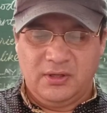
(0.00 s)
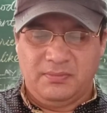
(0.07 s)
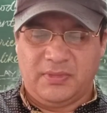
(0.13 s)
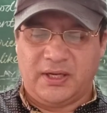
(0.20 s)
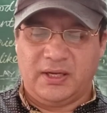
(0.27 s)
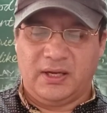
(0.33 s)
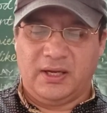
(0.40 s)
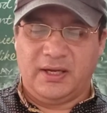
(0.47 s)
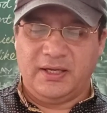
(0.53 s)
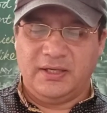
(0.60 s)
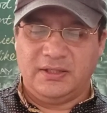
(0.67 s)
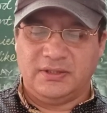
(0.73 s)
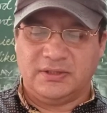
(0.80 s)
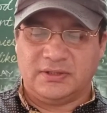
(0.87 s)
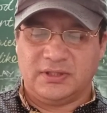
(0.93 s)
My
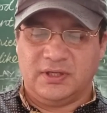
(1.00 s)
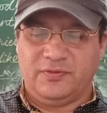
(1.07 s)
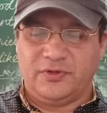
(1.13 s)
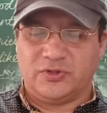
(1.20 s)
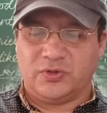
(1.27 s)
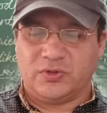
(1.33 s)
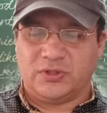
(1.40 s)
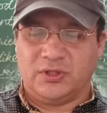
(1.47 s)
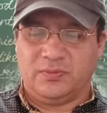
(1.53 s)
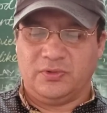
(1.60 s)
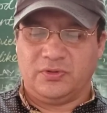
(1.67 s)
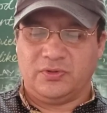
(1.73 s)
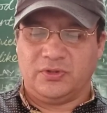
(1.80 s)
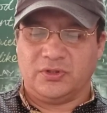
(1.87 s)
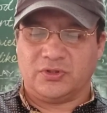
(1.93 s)
eyes even
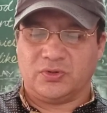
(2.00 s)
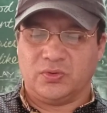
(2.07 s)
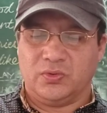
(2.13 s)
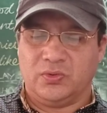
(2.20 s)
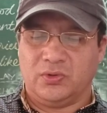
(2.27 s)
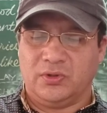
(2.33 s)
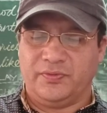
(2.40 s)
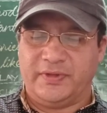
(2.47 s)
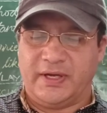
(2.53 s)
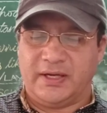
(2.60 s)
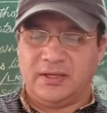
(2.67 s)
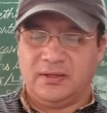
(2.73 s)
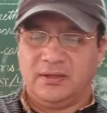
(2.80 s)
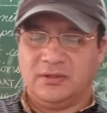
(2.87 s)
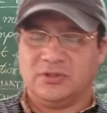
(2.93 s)
sociable to the show of
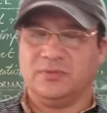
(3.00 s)
thine.